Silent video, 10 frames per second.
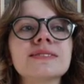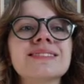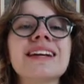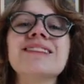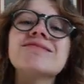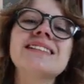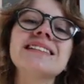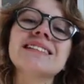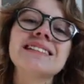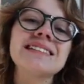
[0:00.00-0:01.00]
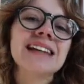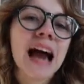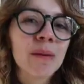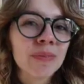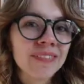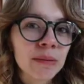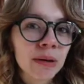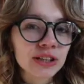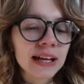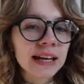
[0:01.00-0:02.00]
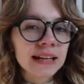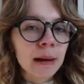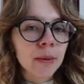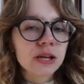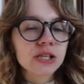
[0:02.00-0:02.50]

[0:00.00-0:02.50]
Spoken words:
that didn't really happen very much in that book.